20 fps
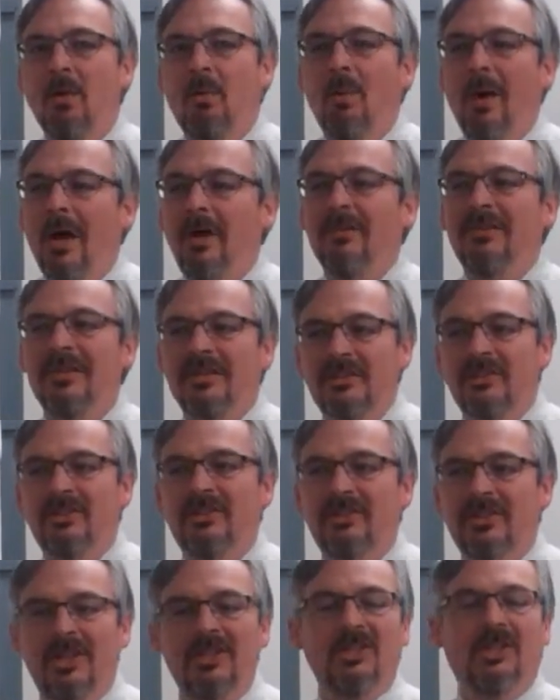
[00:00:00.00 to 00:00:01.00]
well, this
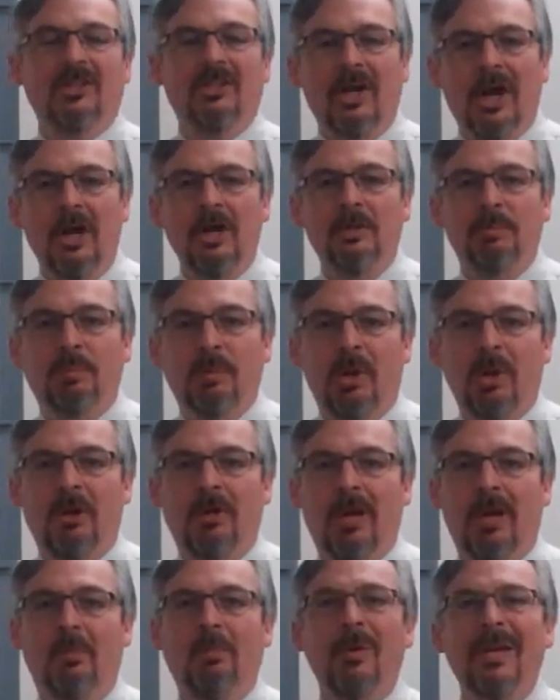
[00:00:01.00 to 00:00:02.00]
is such a large
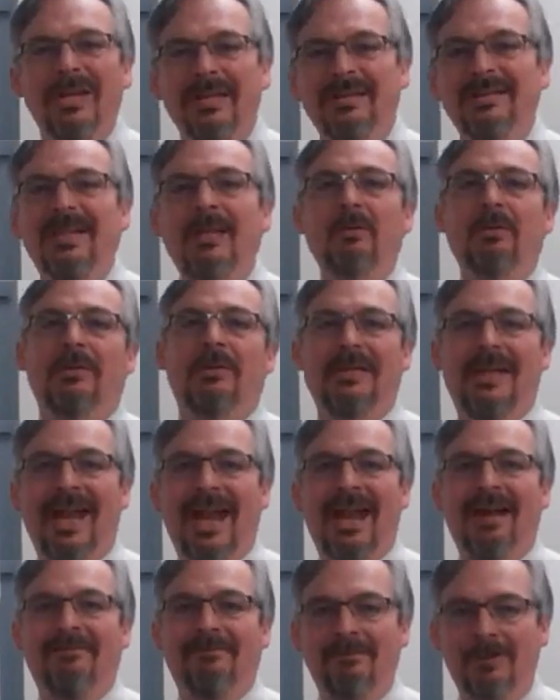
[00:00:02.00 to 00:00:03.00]
program, we literally
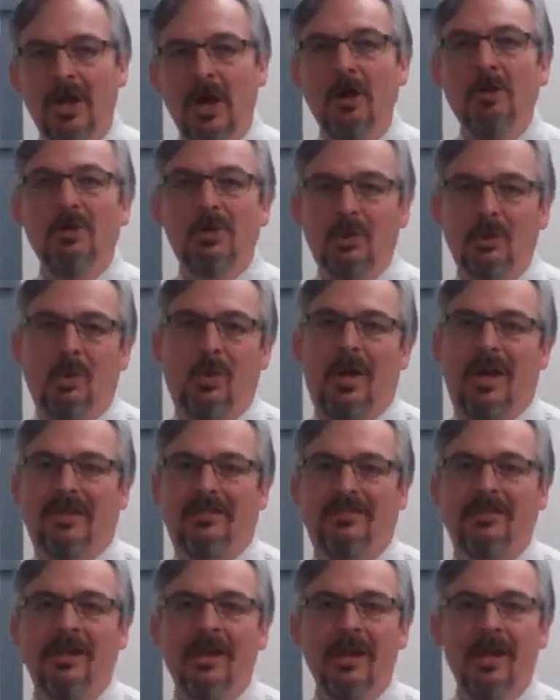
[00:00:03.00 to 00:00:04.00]
have no
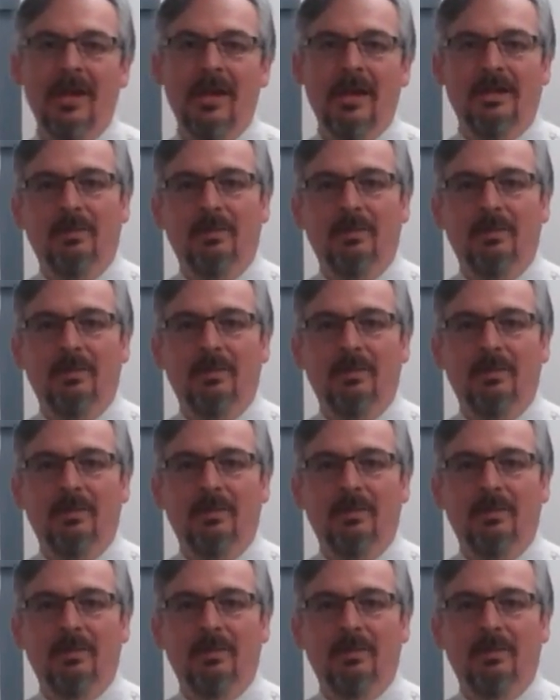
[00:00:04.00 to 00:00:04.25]
choice.